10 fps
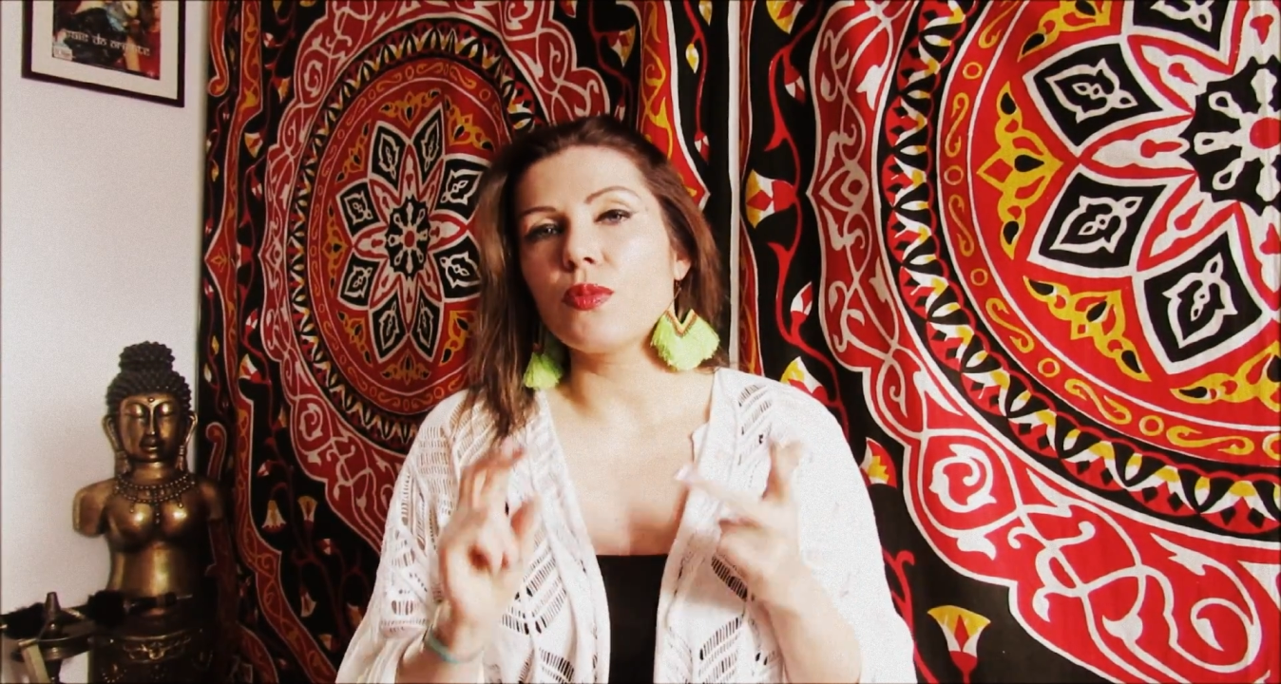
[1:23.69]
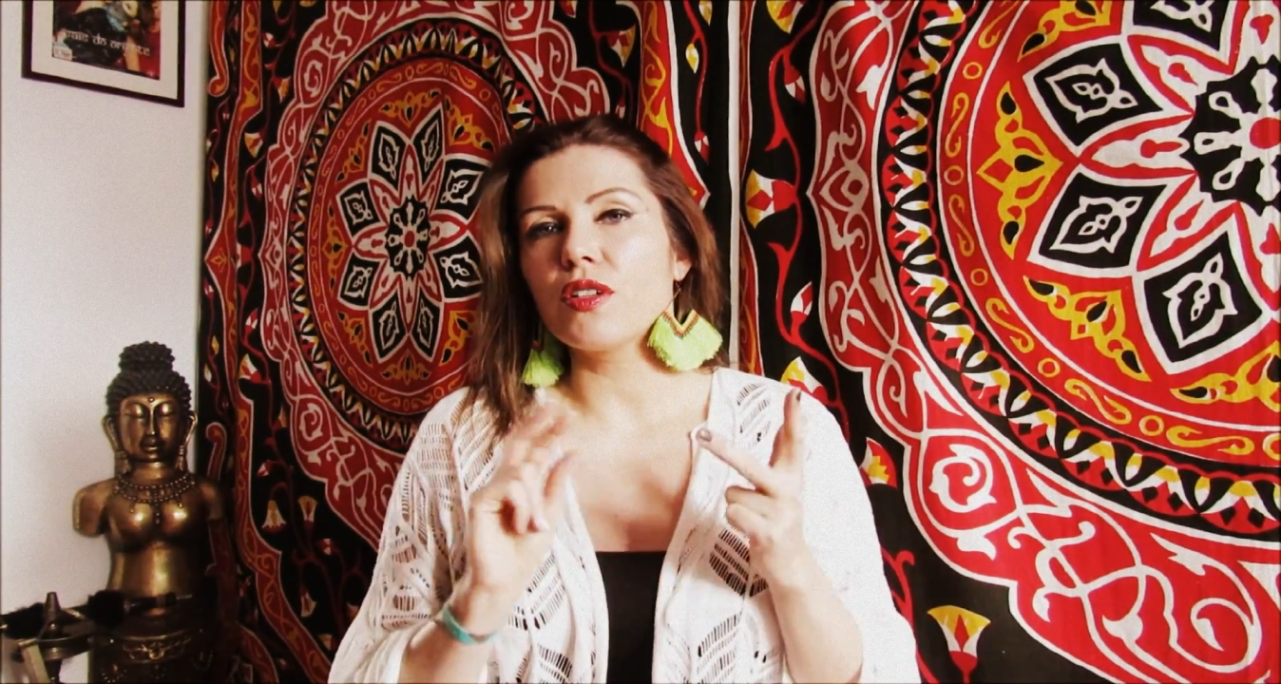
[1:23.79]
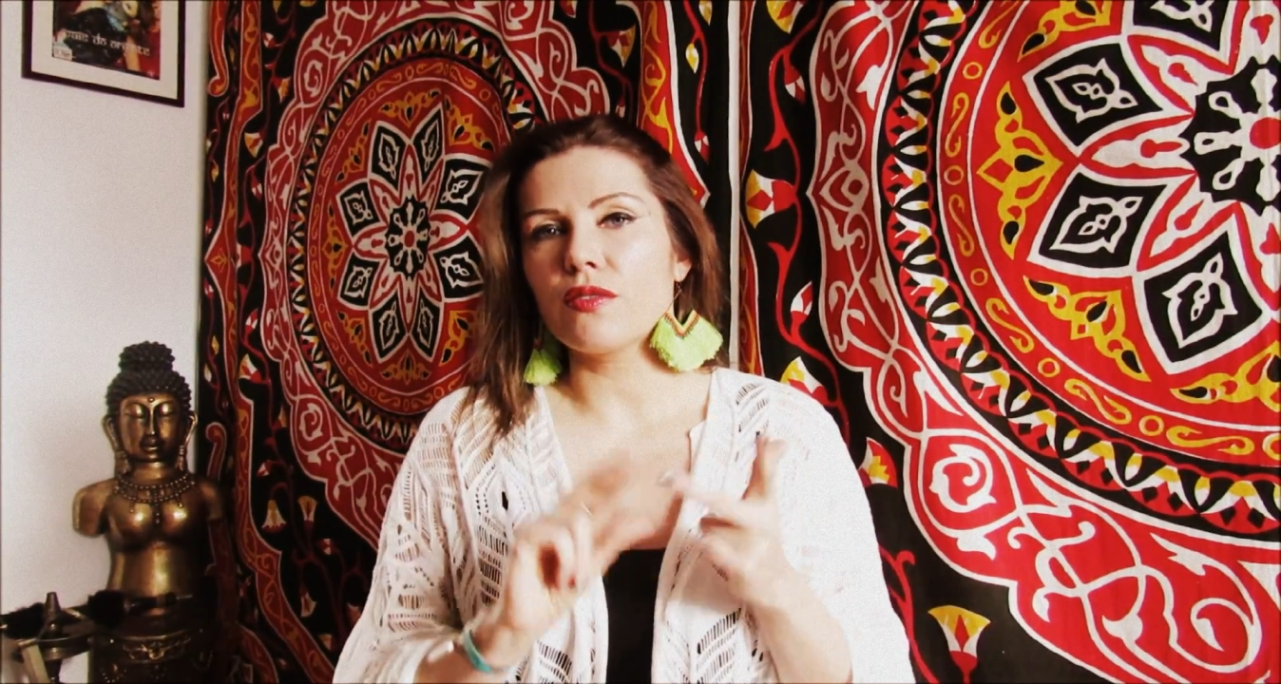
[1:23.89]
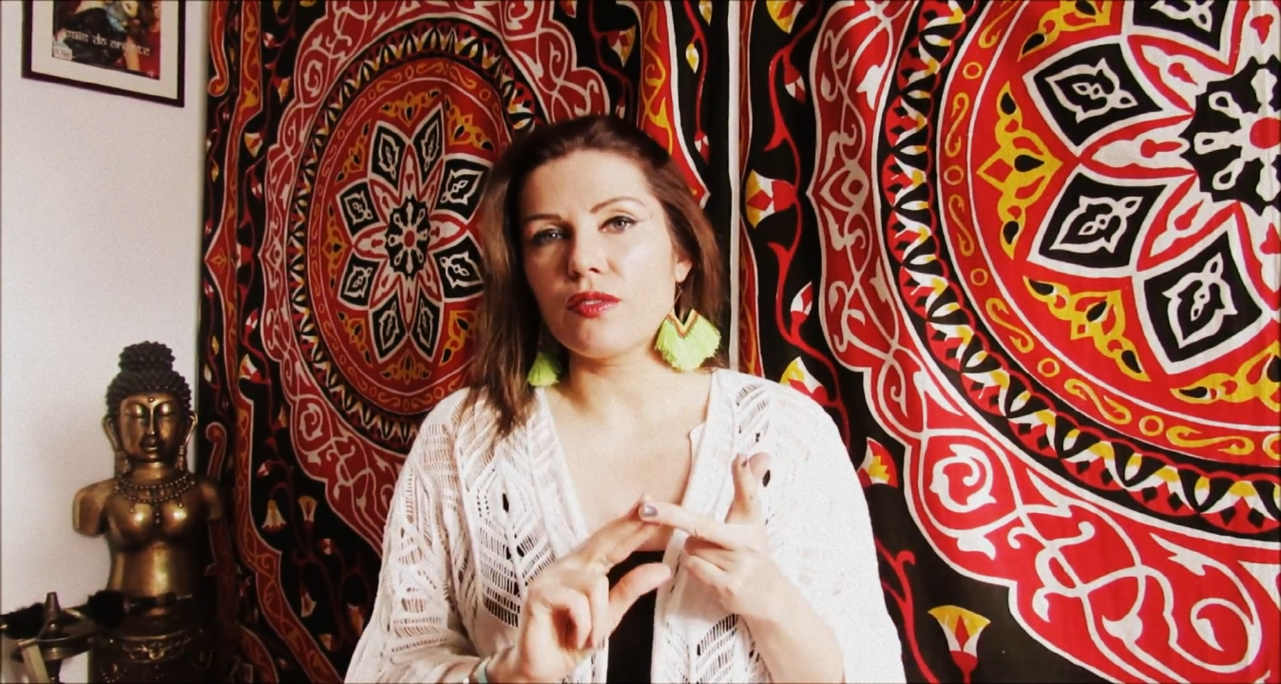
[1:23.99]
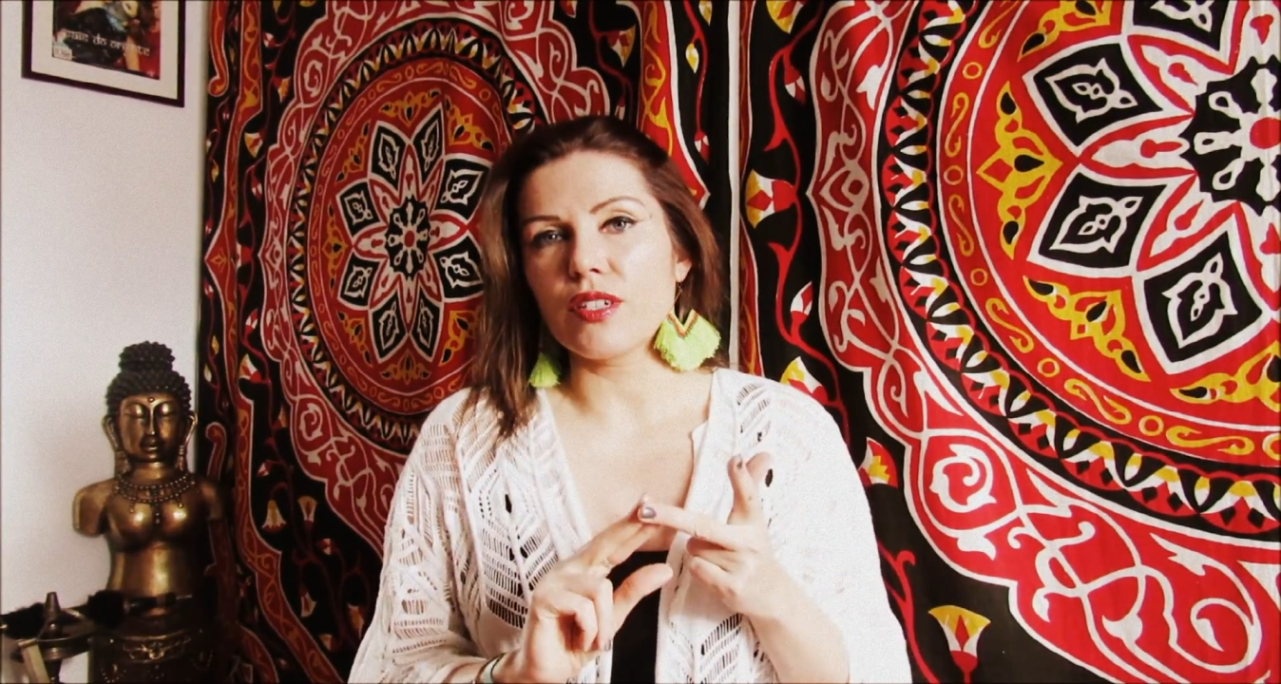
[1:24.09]

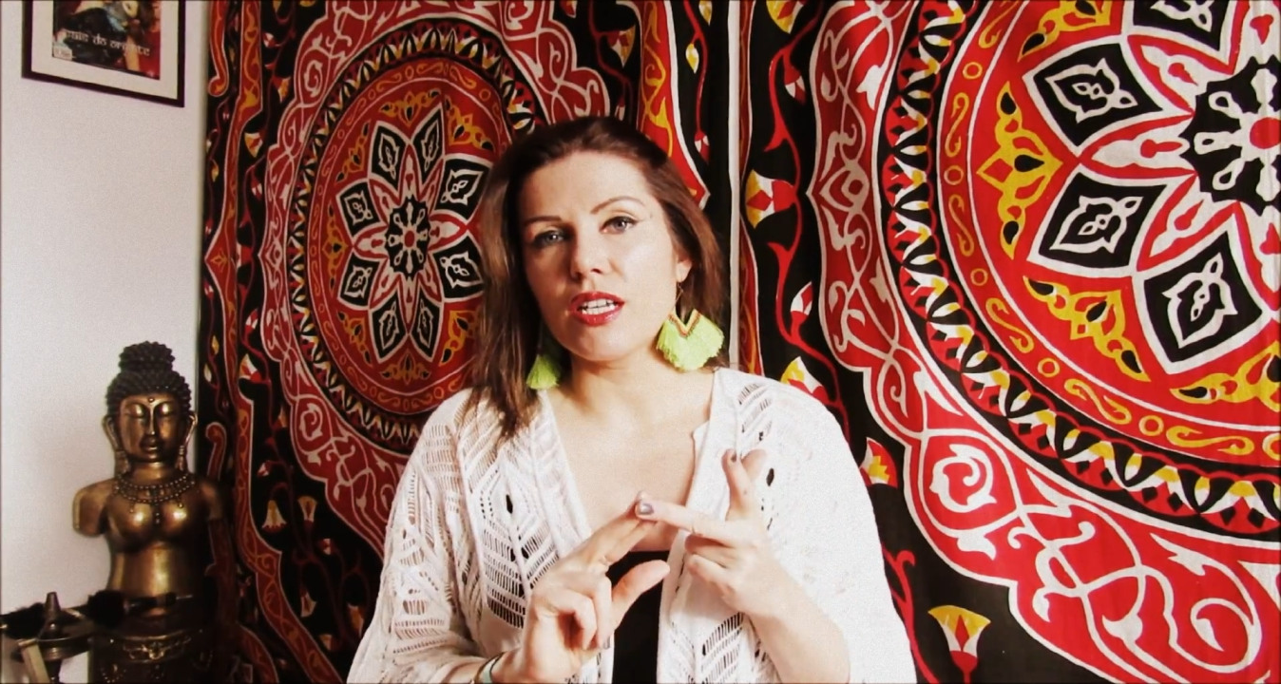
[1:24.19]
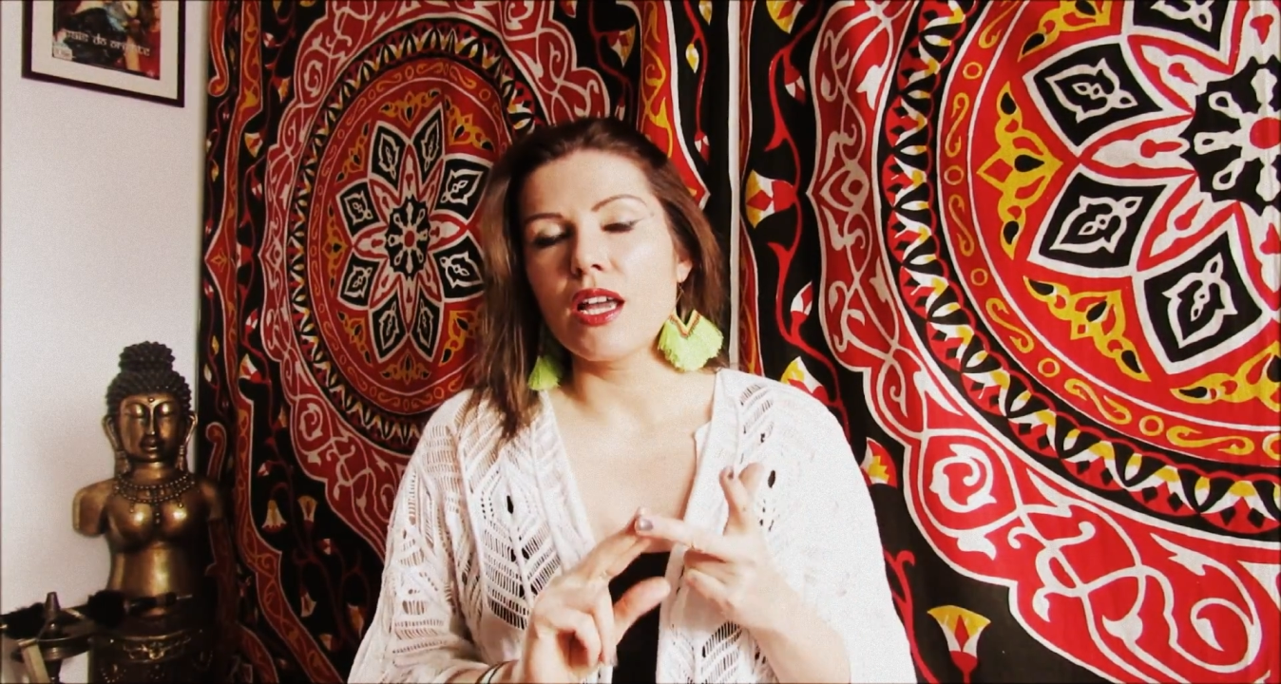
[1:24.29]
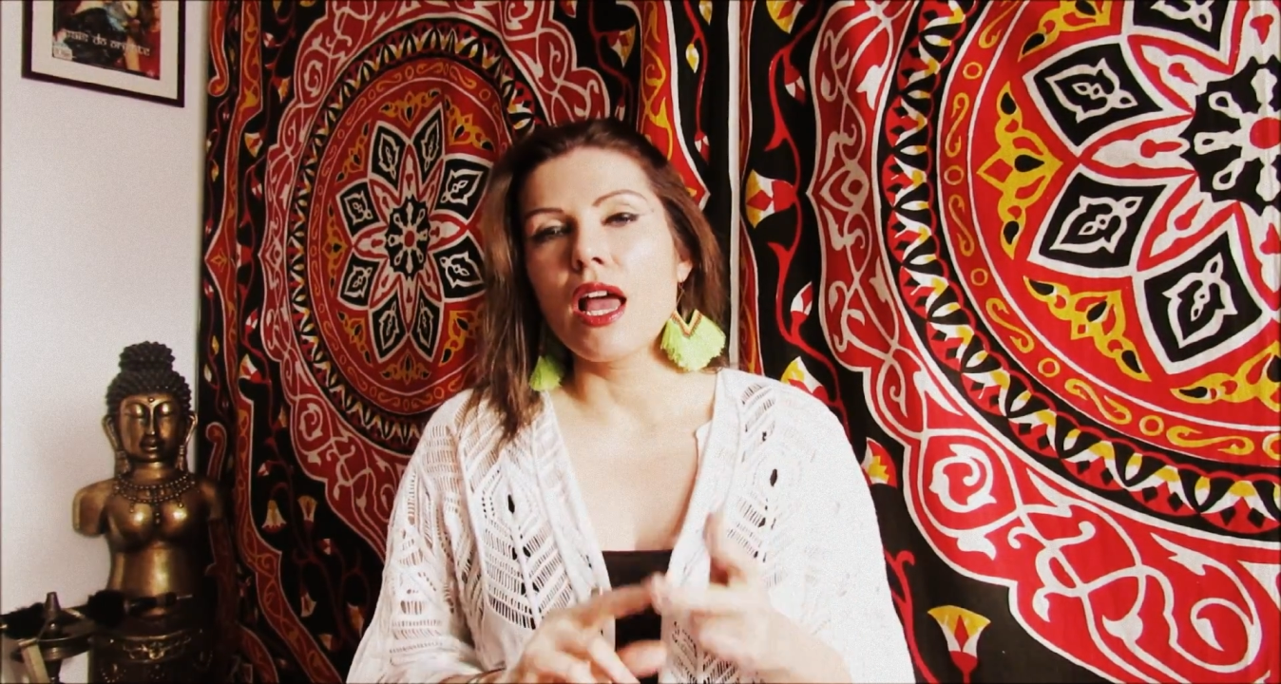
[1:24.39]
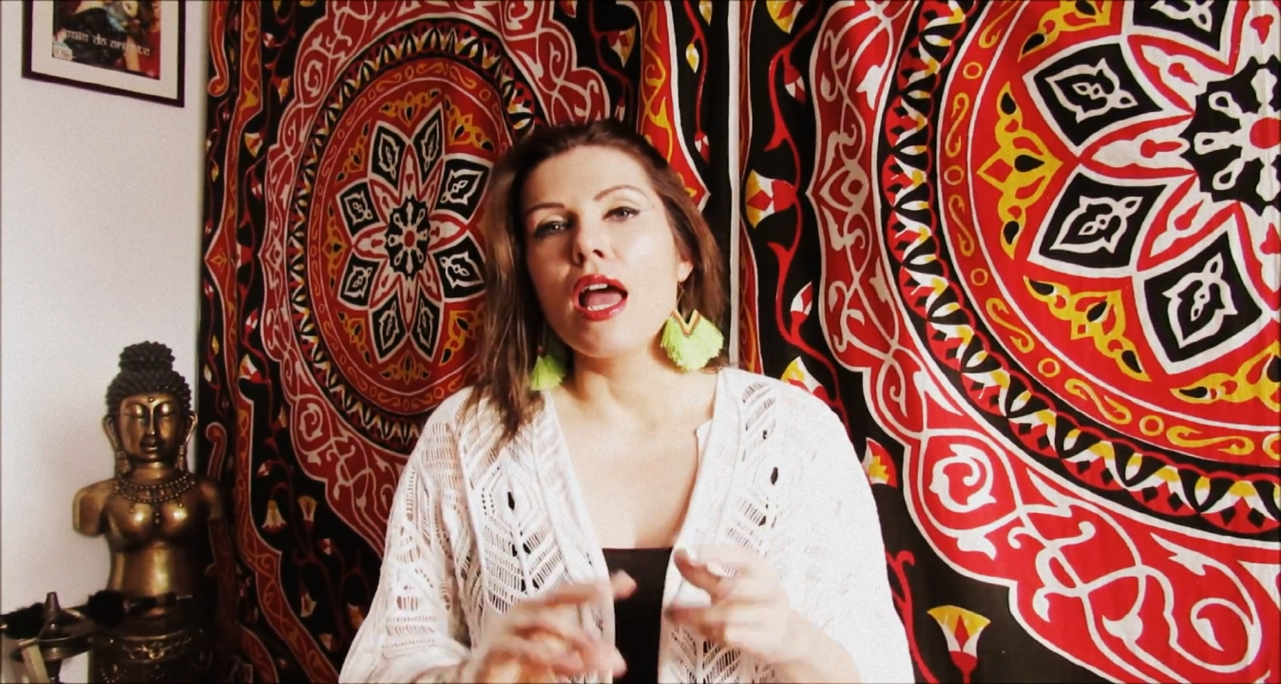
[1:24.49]
Point three,